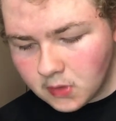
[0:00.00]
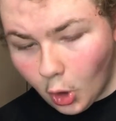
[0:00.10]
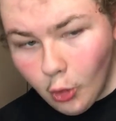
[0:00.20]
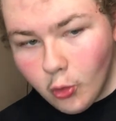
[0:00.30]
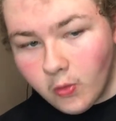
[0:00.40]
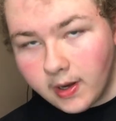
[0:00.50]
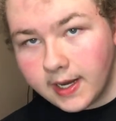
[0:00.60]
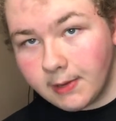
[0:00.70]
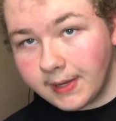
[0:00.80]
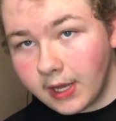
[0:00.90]
Oh,
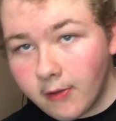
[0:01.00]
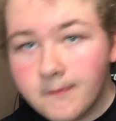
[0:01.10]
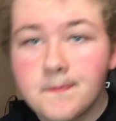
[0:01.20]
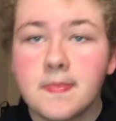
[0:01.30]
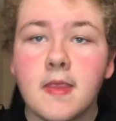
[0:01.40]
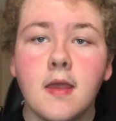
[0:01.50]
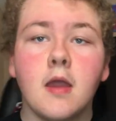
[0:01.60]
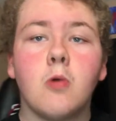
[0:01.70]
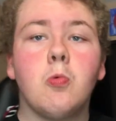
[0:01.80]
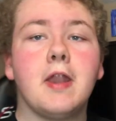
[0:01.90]
here we go.
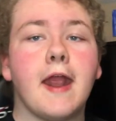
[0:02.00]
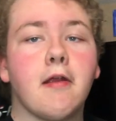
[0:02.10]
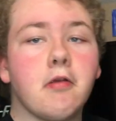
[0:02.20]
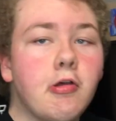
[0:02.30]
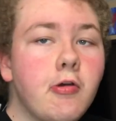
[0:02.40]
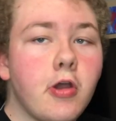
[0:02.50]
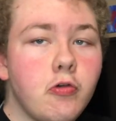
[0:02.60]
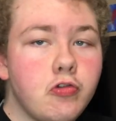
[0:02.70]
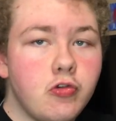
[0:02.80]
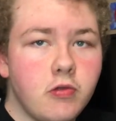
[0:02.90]
When Ariel
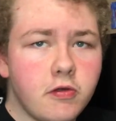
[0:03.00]
goes to the